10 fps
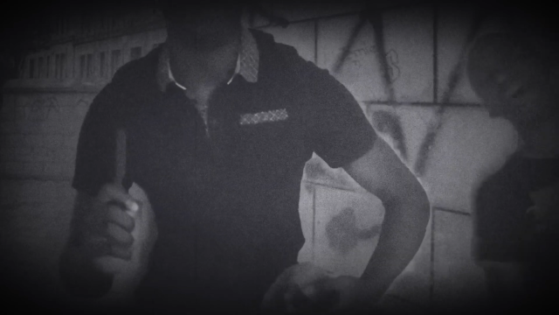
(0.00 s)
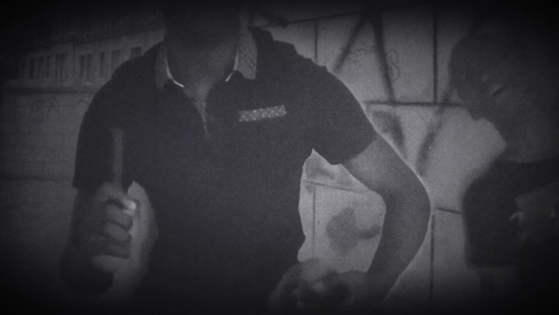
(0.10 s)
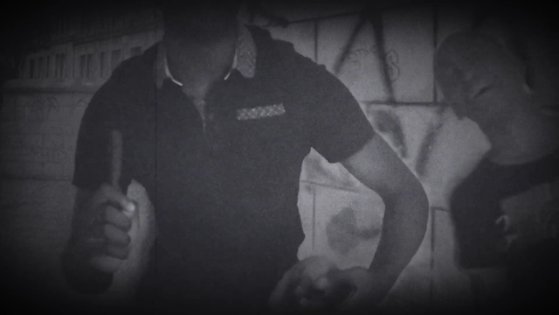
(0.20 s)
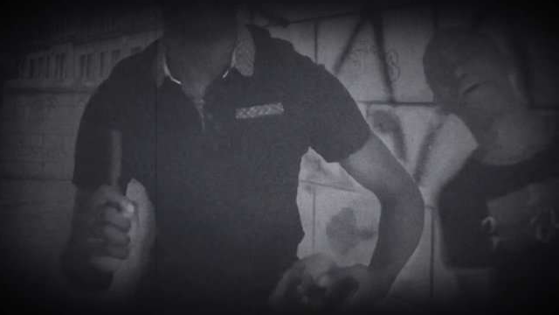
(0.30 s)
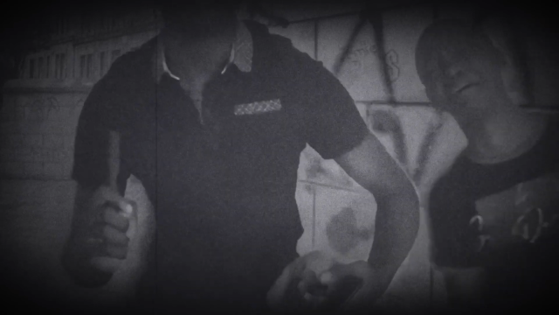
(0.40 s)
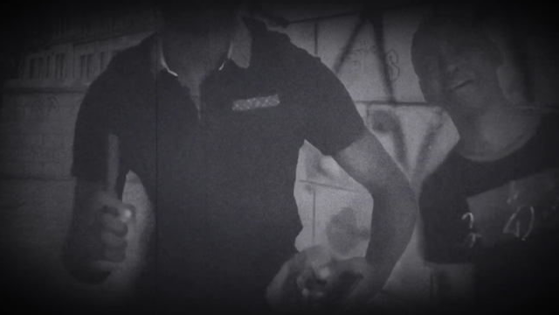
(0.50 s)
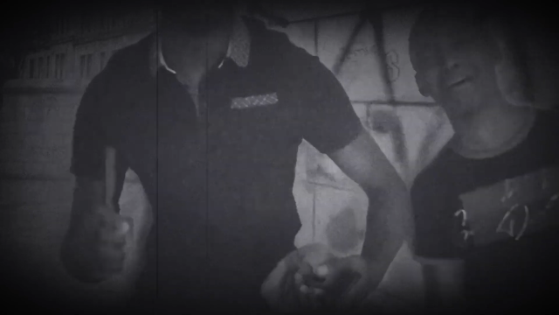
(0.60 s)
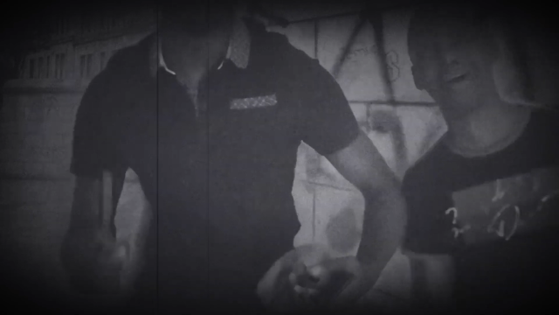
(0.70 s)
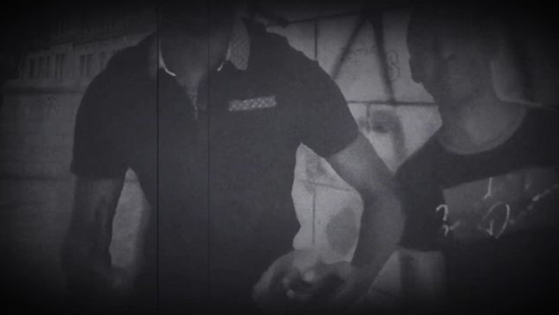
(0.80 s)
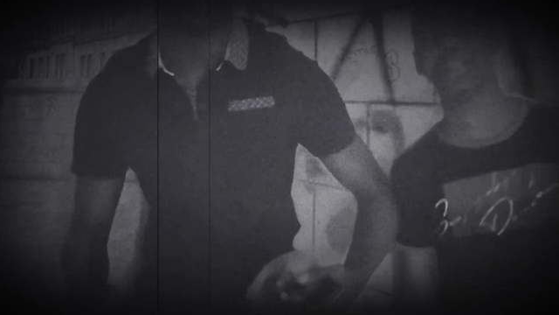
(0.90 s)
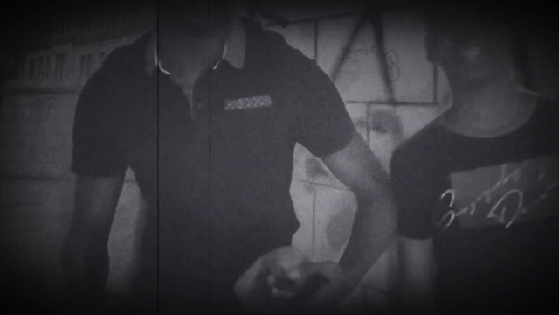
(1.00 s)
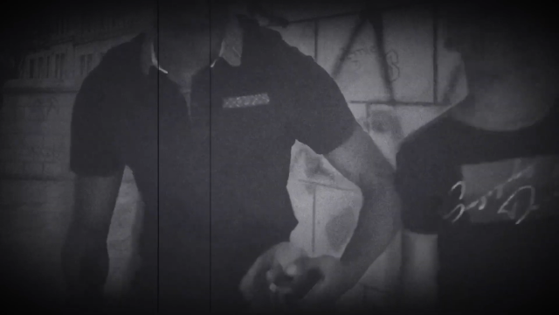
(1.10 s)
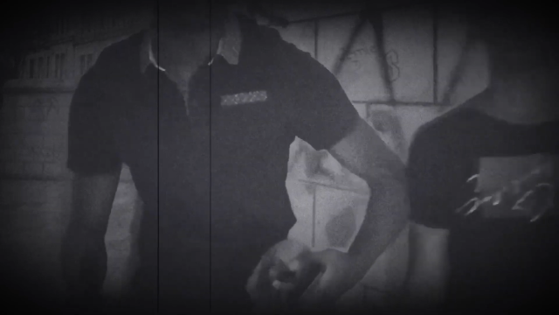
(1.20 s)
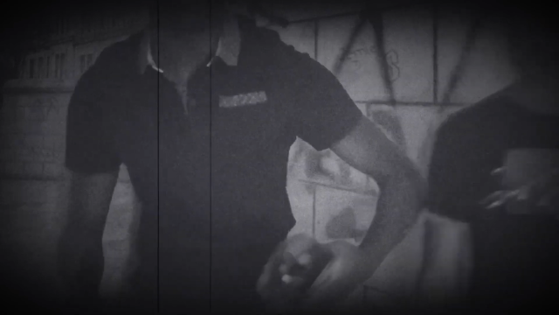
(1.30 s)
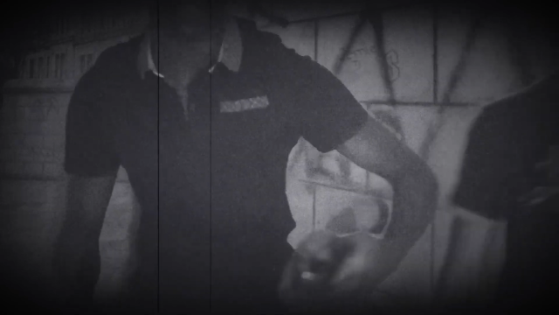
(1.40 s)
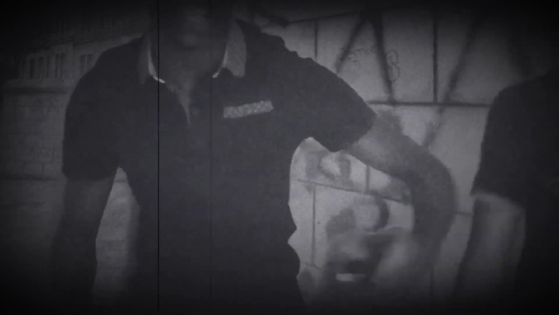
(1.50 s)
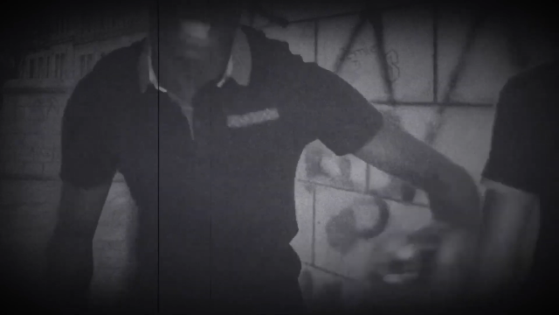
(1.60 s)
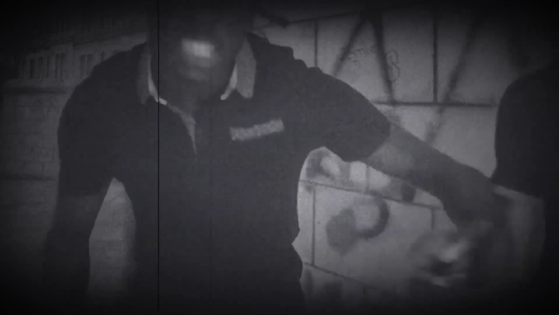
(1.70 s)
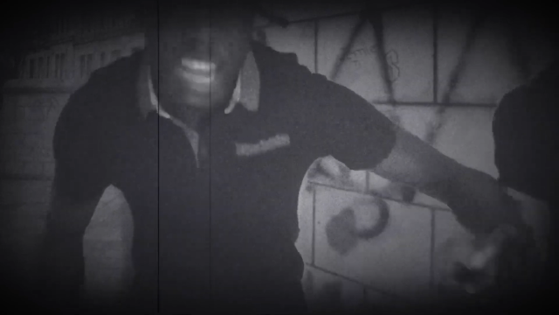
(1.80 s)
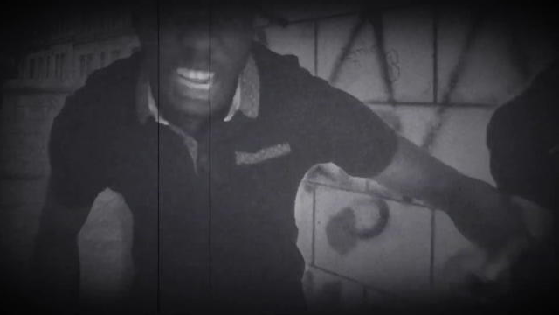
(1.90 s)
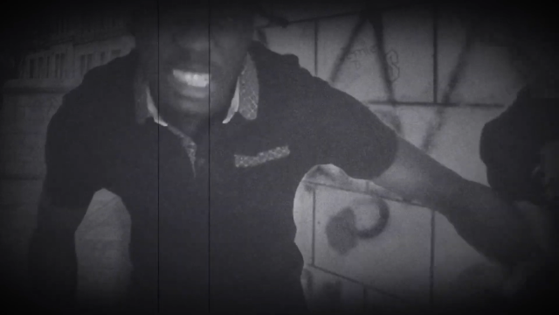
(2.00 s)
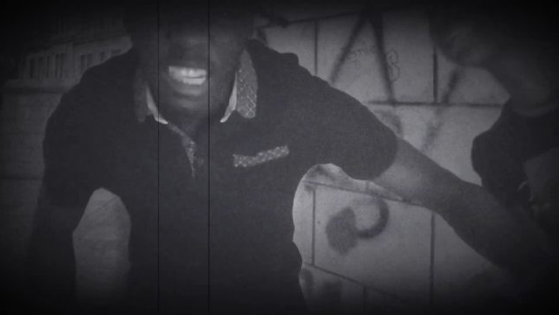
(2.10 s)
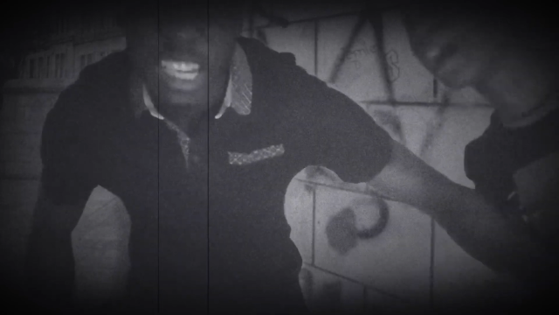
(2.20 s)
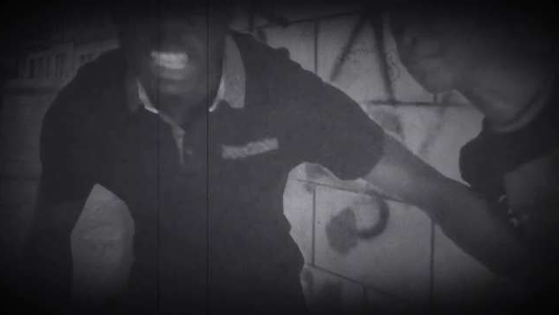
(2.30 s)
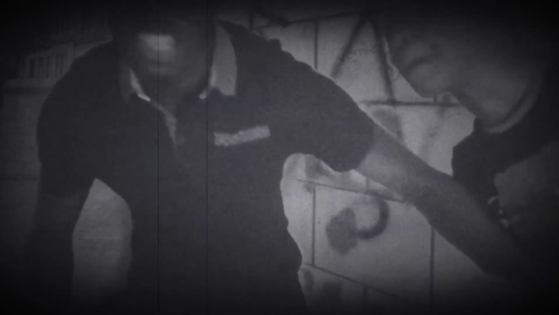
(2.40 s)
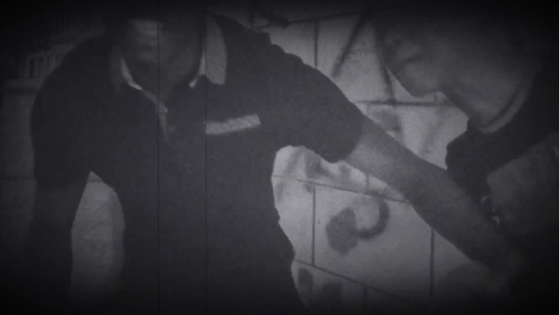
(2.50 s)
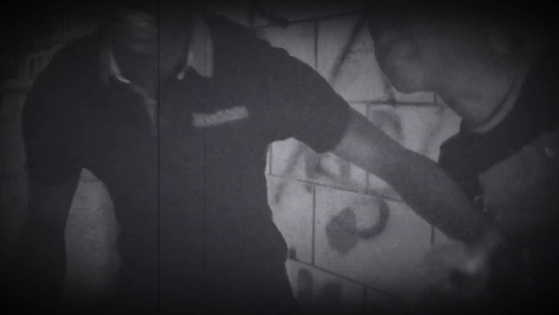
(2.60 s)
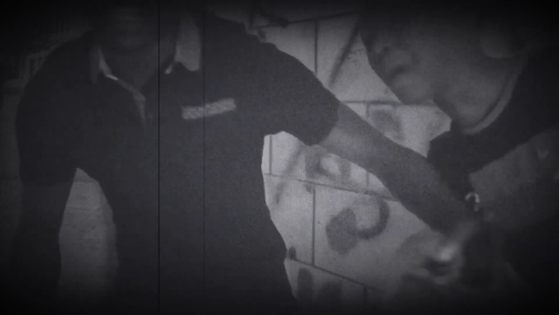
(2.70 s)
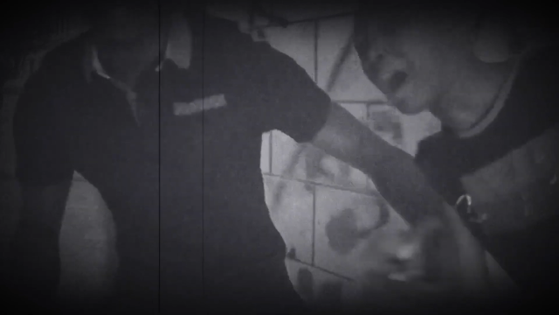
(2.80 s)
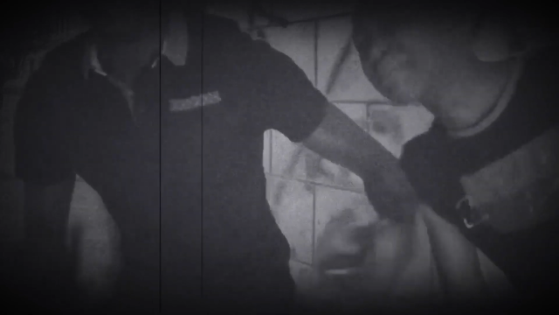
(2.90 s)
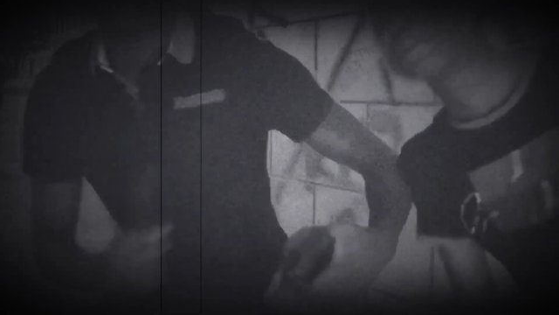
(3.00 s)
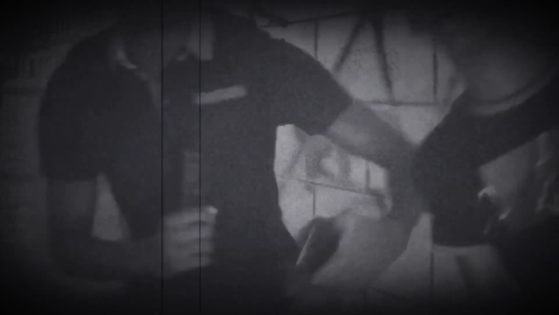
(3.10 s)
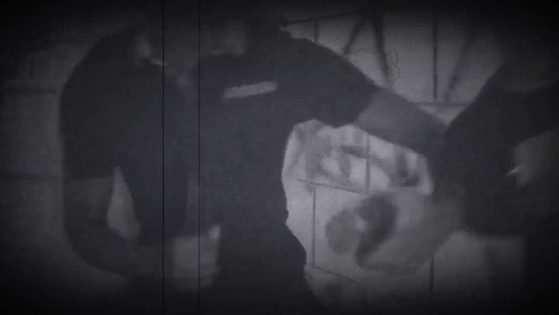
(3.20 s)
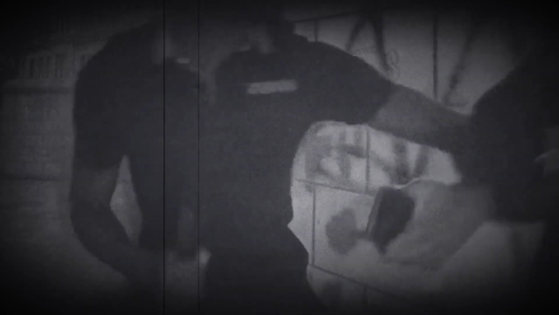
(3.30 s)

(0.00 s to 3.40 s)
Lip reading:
No face is visible, so there are no lips to read.